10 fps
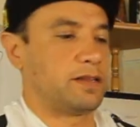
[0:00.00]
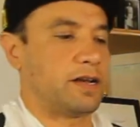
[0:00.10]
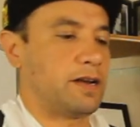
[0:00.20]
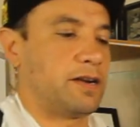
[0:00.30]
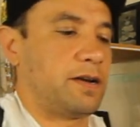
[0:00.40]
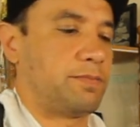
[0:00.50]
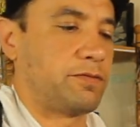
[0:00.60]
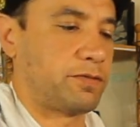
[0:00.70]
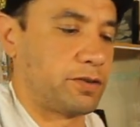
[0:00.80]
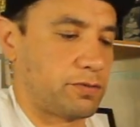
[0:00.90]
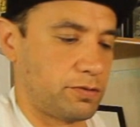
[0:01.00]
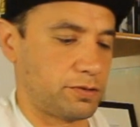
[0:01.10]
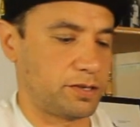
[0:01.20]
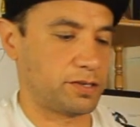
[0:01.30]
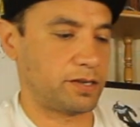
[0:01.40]
That adaptive
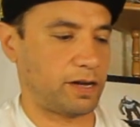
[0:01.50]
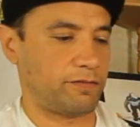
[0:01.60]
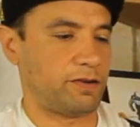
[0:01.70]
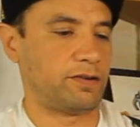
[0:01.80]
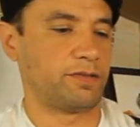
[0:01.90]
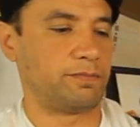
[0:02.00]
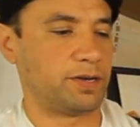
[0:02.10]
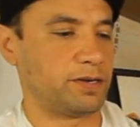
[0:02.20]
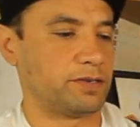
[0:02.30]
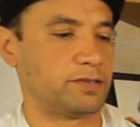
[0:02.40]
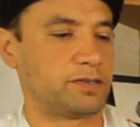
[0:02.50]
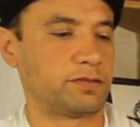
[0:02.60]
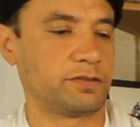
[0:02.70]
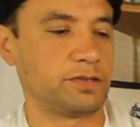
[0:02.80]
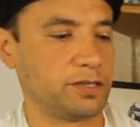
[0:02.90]
controller doesn't have all the buttons
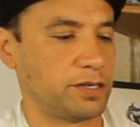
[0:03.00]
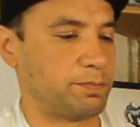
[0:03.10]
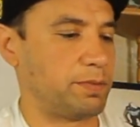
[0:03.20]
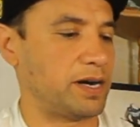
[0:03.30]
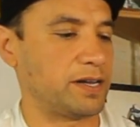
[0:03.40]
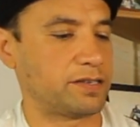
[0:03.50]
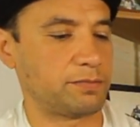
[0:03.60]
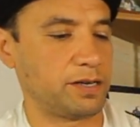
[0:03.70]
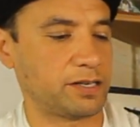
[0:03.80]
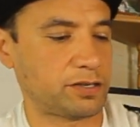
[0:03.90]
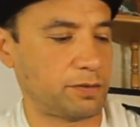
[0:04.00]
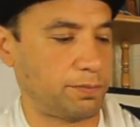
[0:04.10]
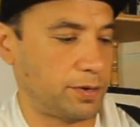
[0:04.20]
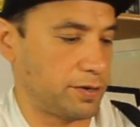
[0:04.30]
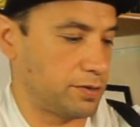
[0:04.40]
so you need to buy some extra
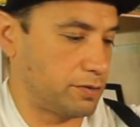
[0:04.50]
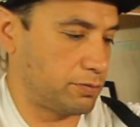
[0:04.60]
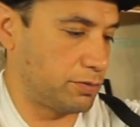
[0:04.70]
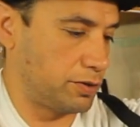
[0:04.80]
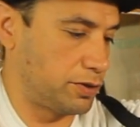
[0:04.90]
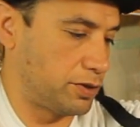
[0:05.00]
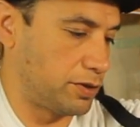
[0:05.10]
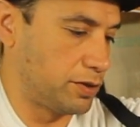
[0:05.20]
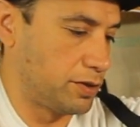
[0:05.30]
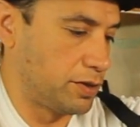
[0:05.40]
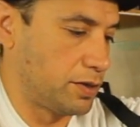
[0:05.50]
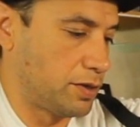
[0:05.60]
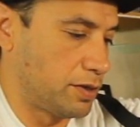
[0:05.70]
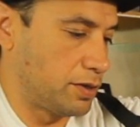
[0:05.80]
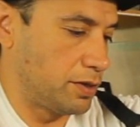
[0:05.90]
parts which
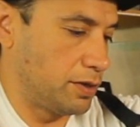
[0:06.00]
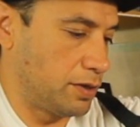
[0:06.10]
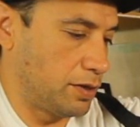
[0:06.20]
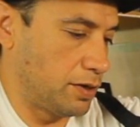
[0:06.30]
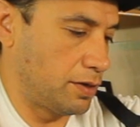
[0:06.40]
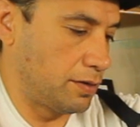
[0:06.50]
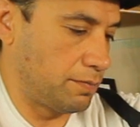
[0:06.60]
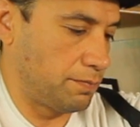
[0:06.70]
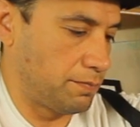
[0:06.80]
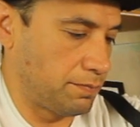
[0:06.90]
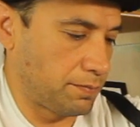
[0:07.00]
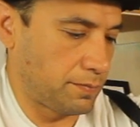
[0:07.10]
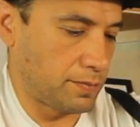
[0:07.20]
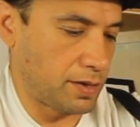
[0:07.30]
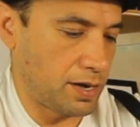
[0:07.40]
um,
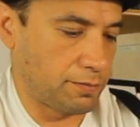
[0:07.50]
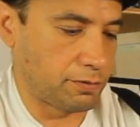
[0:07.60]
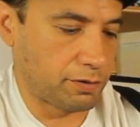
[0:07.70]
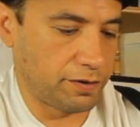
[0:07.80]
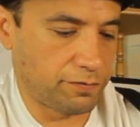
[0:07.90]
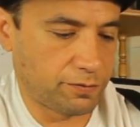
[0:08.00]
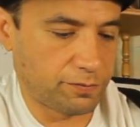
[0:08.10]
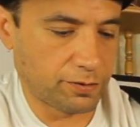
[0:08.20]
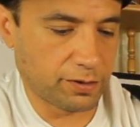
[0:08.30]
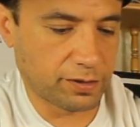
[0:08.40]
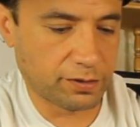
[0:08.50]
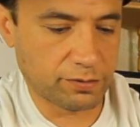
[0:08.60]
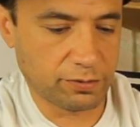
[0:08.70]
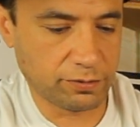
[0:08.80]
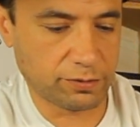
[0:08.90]
I'm grateful for the
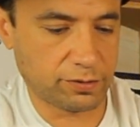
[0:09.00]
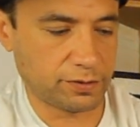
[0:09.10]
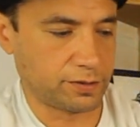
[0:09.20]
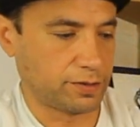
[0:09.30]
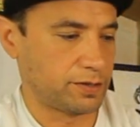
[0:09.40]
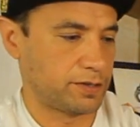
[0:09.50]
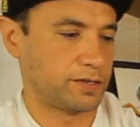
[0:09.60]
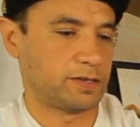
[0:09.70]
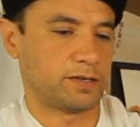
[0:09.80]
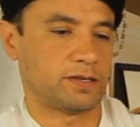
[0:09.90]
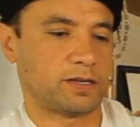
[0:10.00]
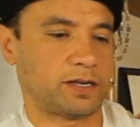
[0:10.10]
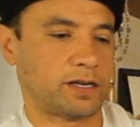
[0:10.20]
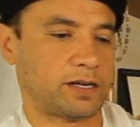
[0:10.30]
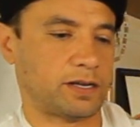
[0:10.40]
controller
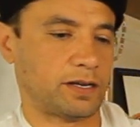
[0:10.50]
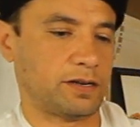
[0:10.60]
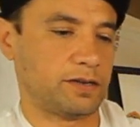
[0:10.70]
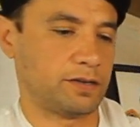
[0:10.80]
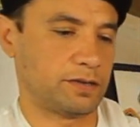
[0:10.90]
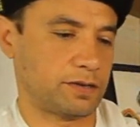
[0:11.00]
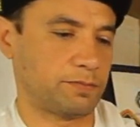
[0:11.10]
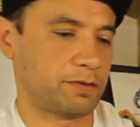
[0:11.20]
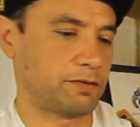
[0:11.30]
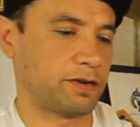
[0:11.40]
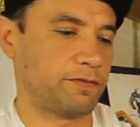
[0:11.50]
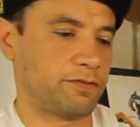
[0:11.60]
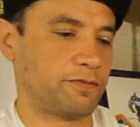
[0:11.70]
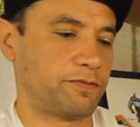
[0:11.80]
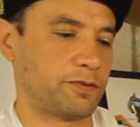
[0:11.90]
and
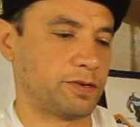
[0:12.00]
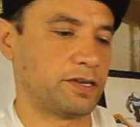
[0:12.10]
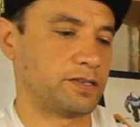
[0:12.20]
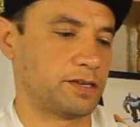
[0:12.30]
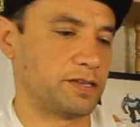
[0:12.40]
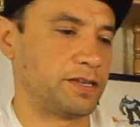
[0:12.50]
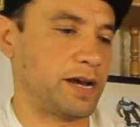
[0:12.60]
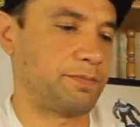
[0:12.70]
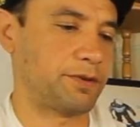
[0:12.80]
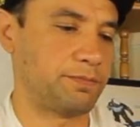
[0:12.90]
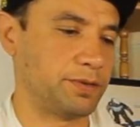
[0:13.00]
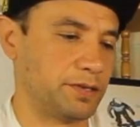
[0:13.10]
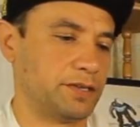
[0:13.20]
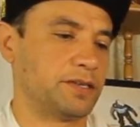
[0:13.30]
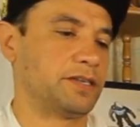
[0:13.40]
grateful for its
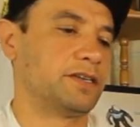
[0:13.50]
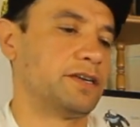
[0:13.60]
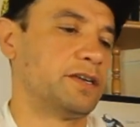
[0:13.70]
adaptability.